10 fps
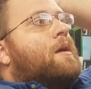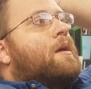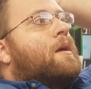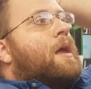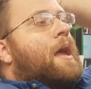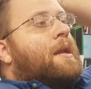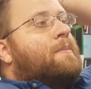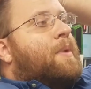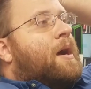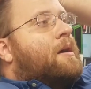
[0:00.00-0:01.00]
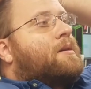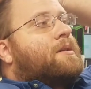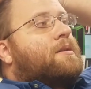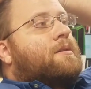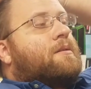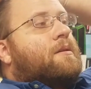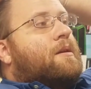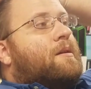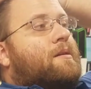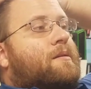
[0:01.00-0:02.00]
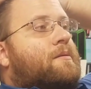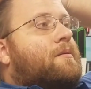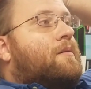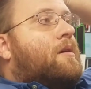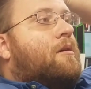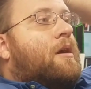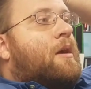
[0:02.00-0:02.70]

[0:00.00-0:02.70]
$80, all right,